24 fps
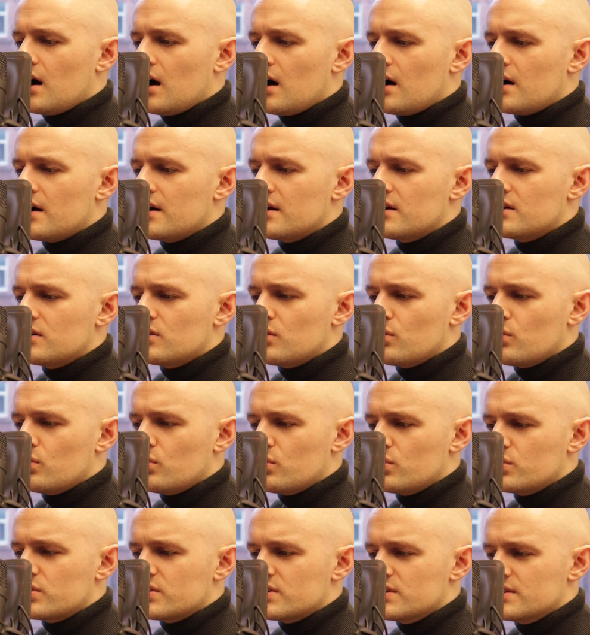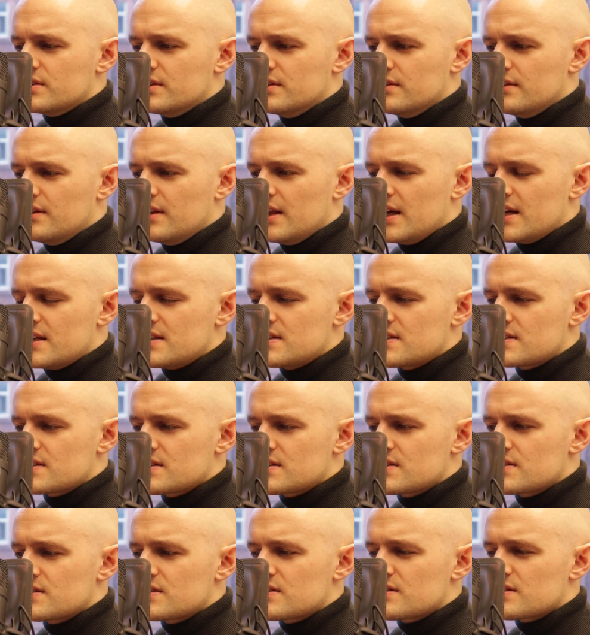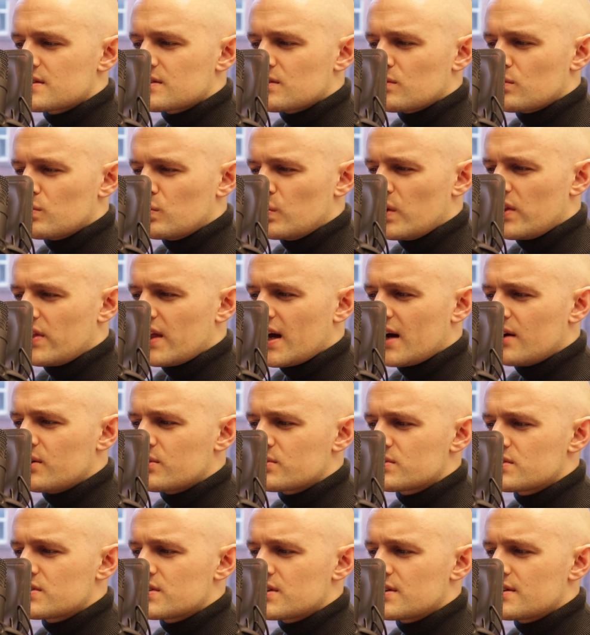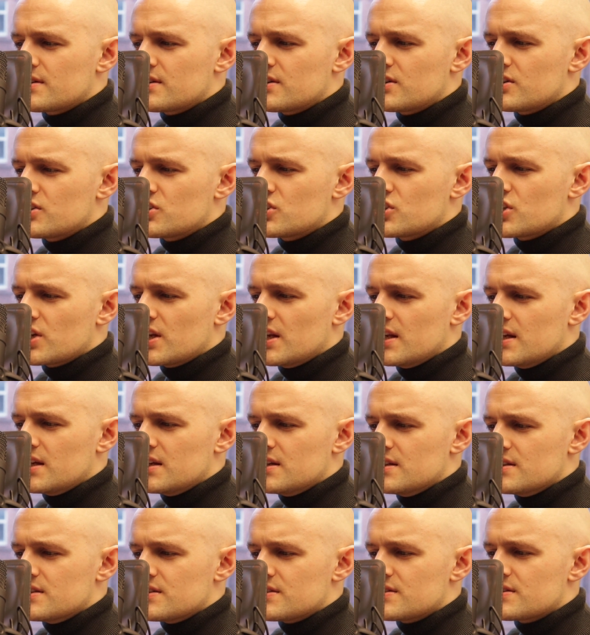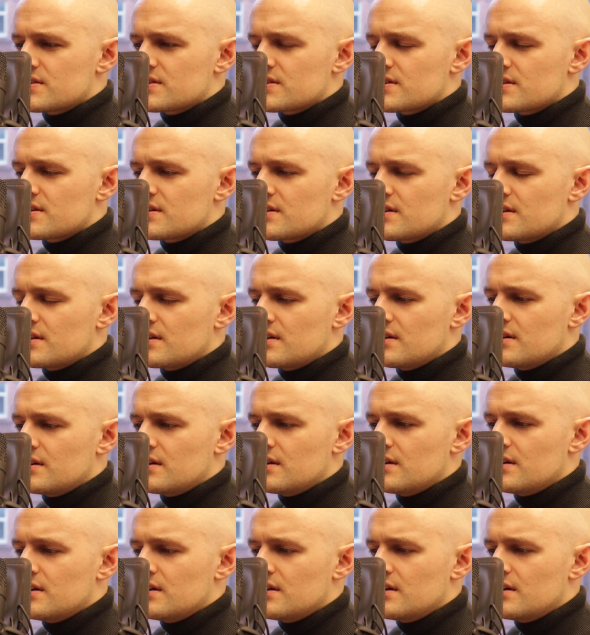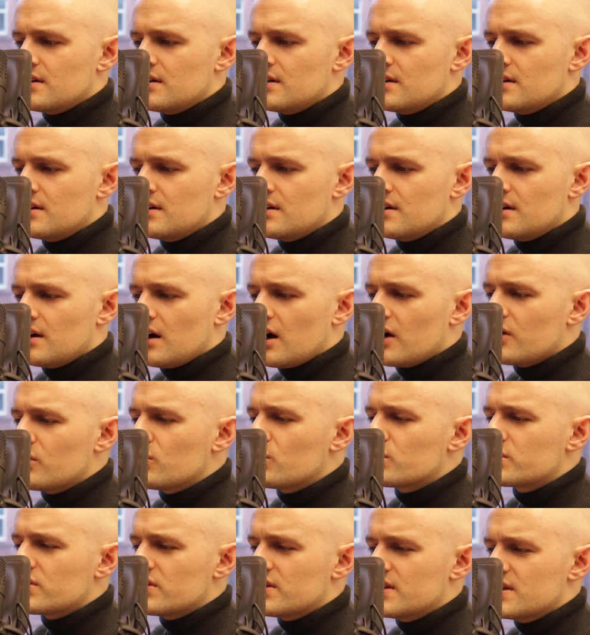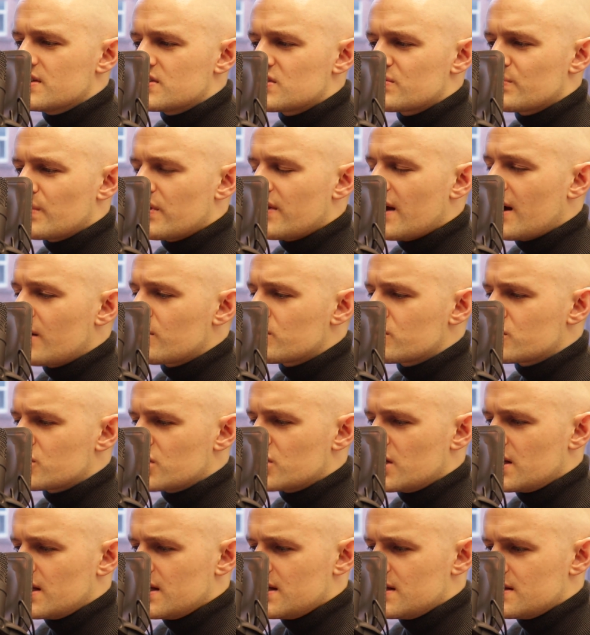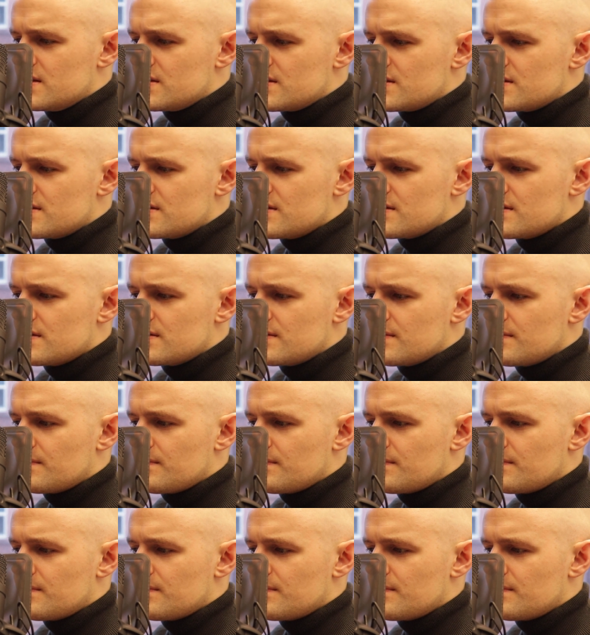I ordered this without chilies. I ordered this without chilies.